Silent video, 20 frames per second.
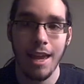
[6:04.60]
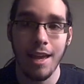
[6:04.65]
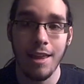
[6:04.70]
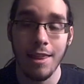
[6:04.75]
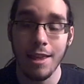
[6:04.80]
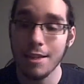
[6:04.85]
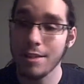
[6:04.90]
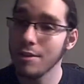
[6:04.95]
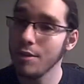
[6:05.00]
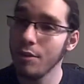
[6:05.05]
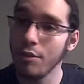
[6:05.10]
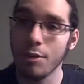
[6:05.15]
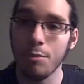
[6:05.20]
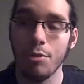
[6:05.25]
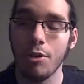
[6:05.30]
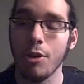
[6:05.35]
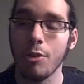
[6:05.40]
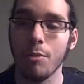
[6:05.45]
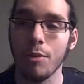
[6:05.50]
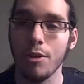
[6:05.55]
and that's the only
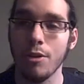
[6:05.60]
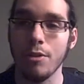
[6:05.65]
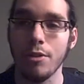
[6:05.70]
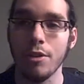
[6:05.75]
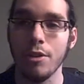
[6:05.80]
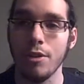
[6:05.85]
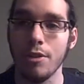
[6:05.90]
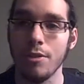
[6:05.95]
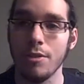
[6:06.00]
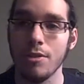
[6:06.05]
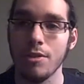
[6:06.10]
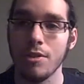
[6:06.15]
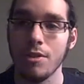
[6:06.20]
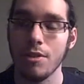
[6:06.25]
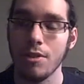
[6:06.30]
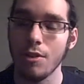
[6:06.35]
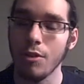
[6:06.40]
Pokemon you can use.